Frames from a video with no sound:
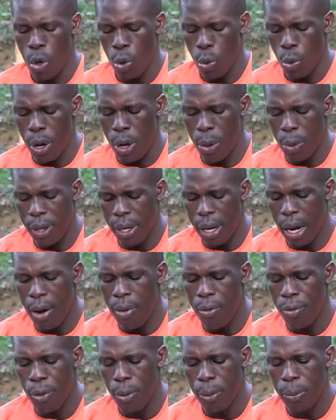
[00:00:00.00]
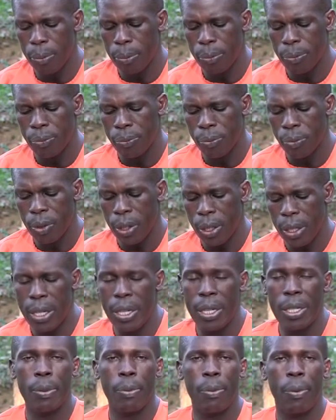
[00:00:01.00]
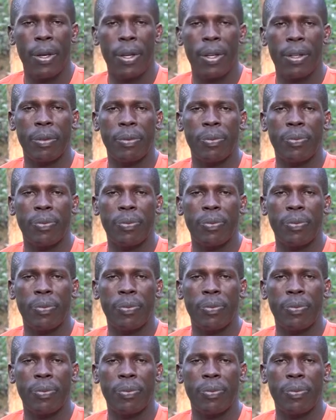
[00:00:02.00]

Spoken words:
where we come from. Let us pray.